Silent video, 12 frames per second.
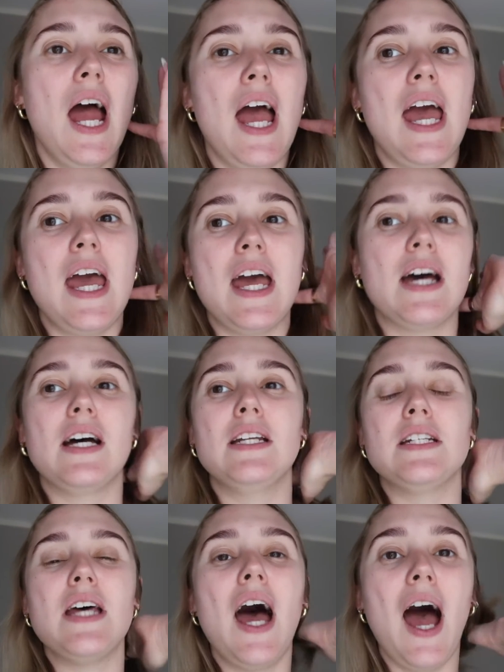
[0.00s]

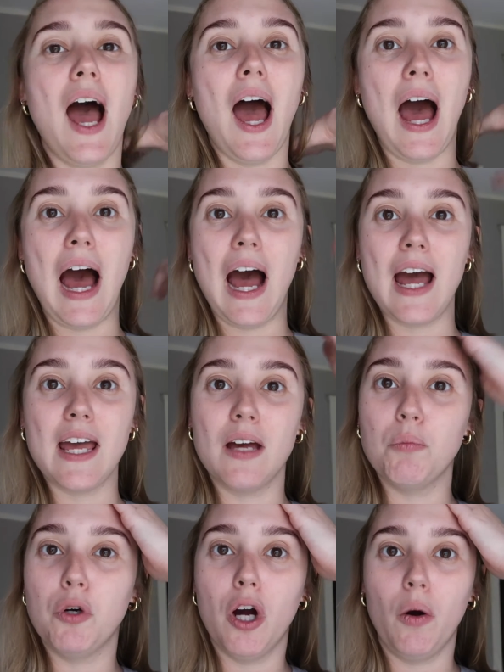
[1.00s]
And I
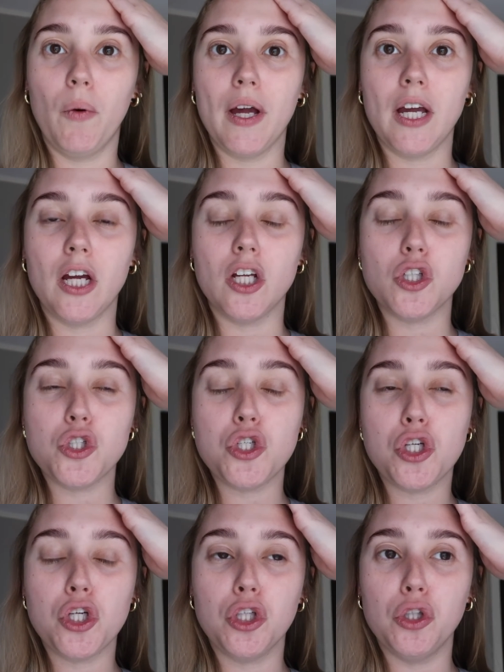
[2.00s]
am going
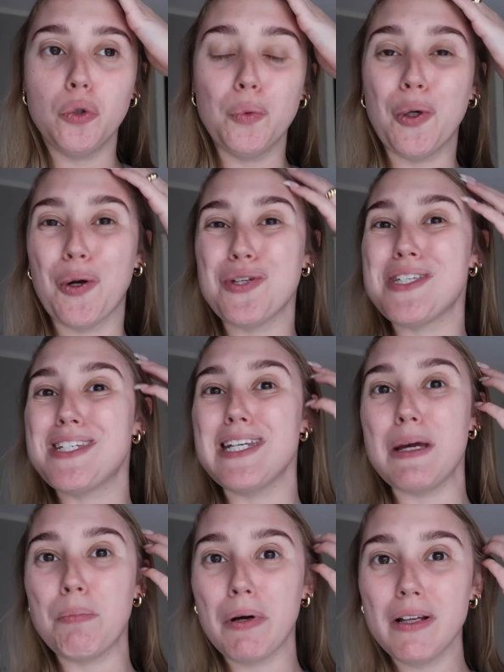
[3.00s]
to go to
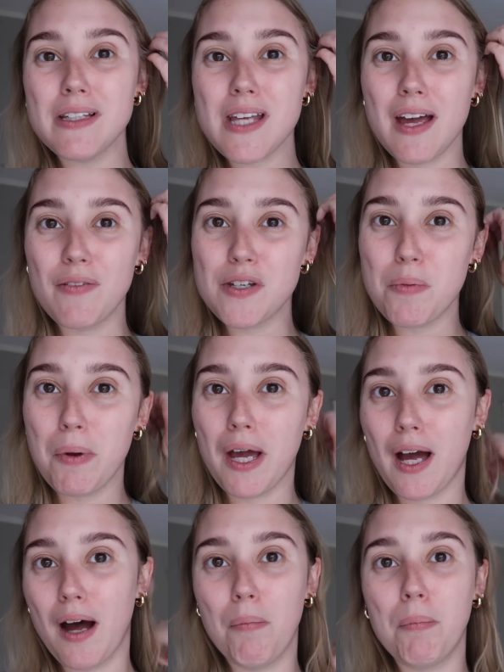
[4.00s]
Staples. I have to
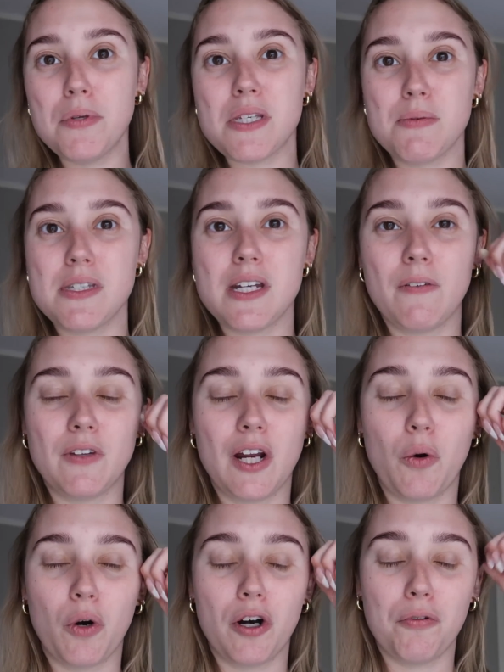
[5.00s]
pick up some stuff that I
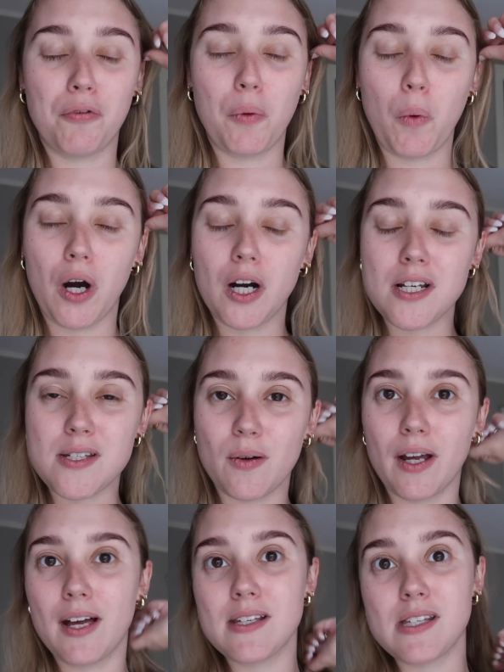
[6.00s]
ordered for work, so
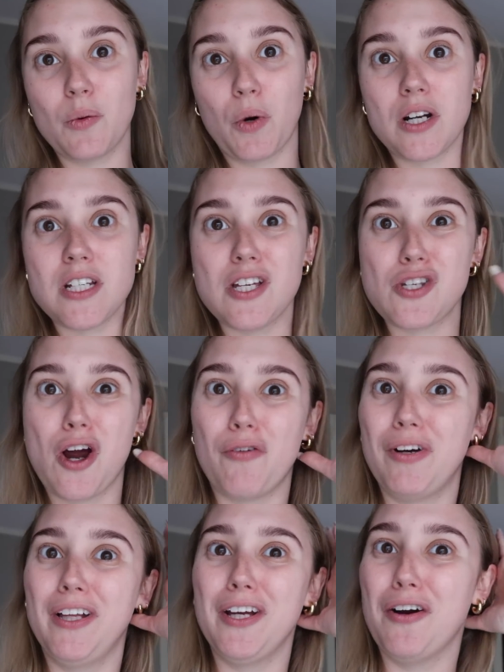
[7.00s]
I guess the work day is not
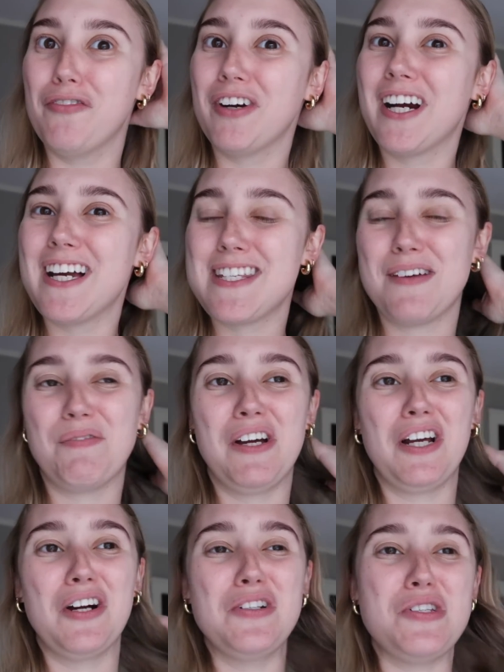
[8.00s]
really over because I'm
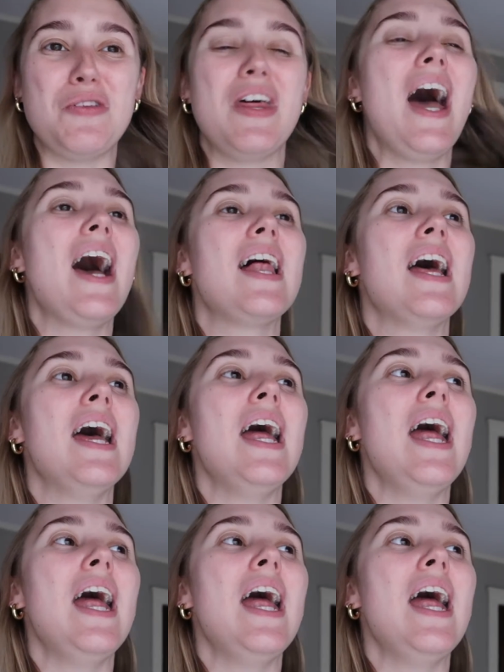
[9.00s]
gonna go do that.